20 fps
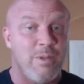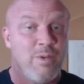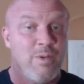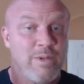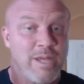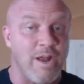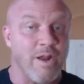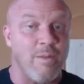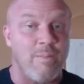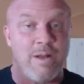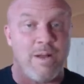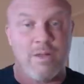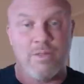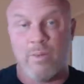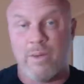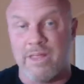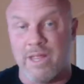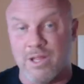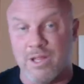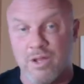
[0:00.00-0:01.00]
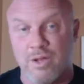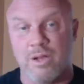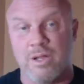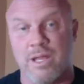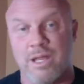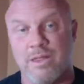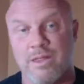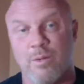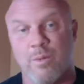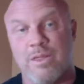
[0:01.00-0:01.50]
who care about the way they look
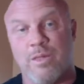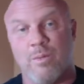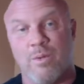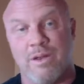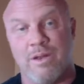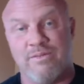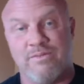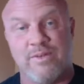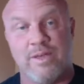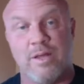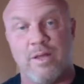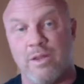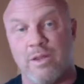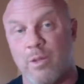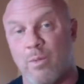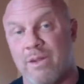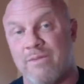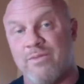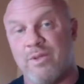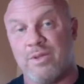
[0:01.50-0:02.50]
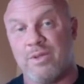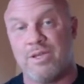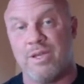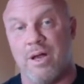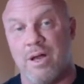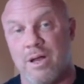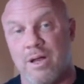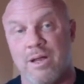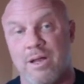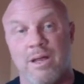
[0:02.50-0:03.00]
and the way they want to feel and they want to feel
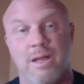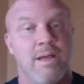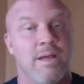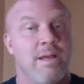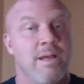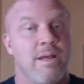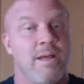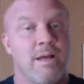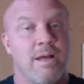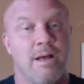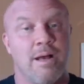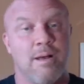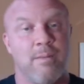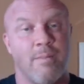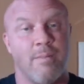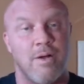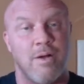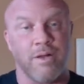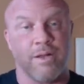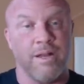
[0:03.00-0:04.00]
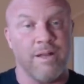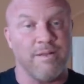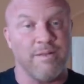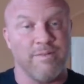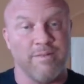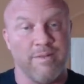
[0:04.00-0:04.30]
young are going to